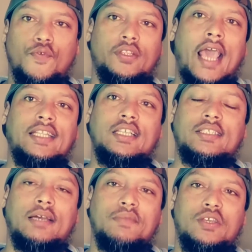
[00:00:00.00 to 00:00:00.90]
that is
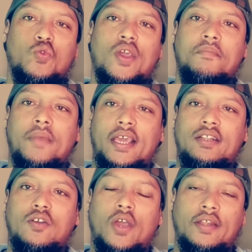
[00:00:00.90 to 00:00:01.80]
something where
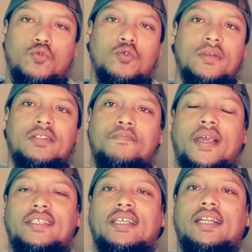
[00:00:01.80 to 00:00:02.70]
men and women
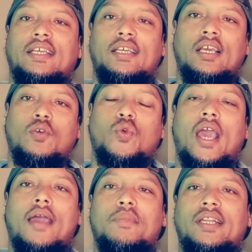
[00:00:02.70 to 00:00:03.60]
basically, where
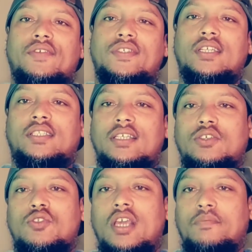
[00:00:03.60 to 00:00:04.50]
I believe is the
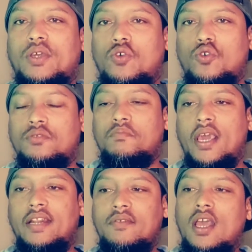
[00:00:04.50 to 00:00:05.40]
disconnect, because
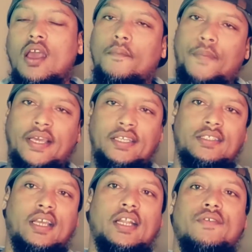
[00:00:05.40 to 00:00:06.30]
men base
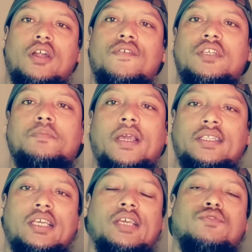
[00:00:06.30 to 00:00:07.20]
their level of respect
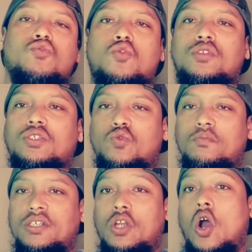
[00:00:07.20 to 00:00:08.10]
they give towards a
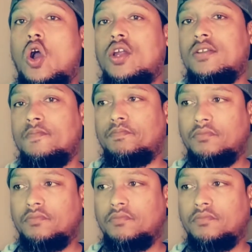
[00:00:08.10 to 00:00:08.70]
woman on